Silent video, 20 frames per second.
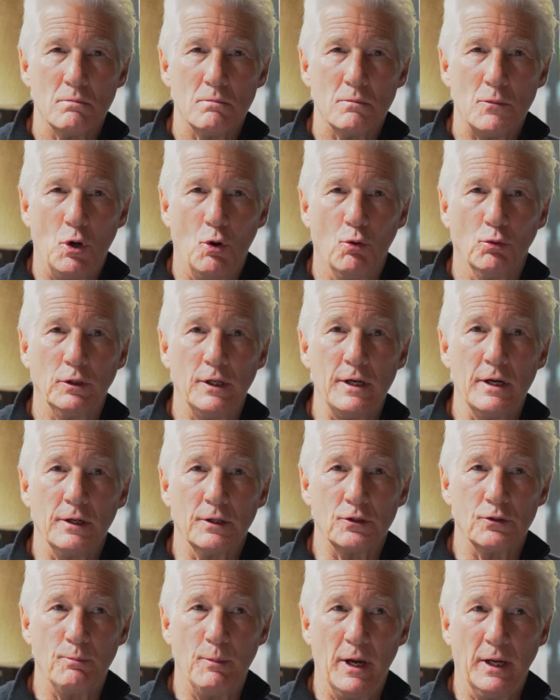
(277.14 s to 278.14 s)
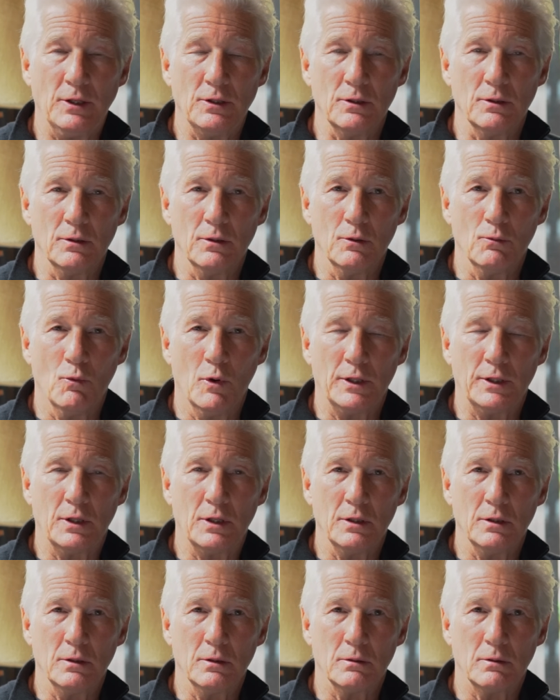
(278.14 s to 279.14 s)
wholly unexpected, that one
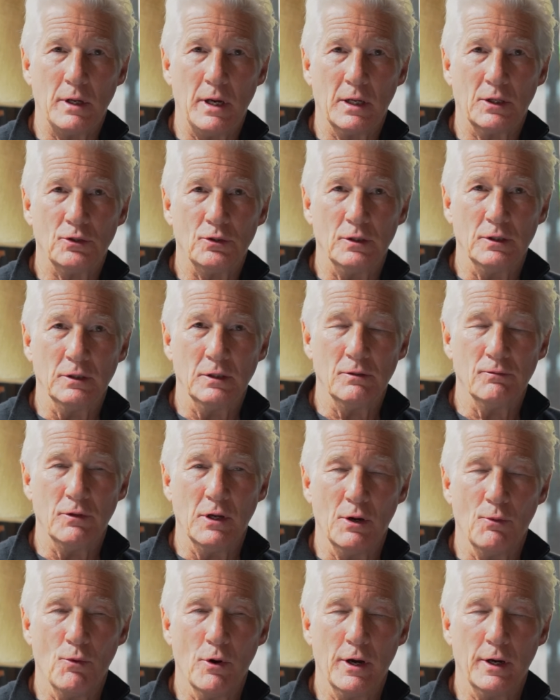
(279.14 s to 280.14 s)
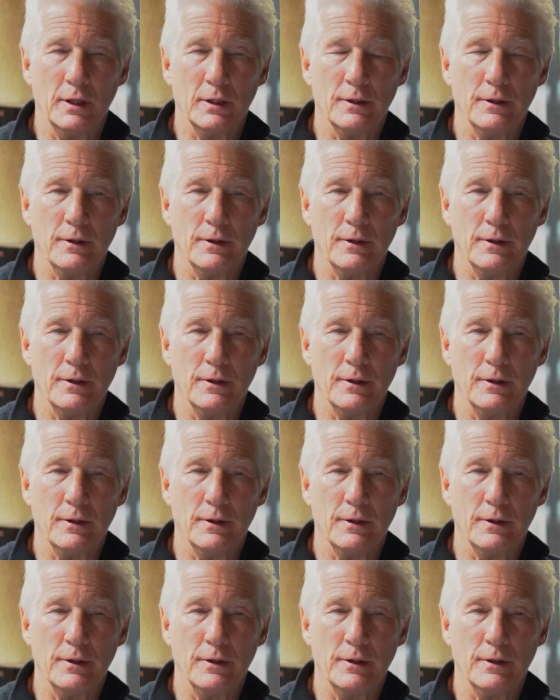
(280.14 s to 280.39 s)
can actually live that way.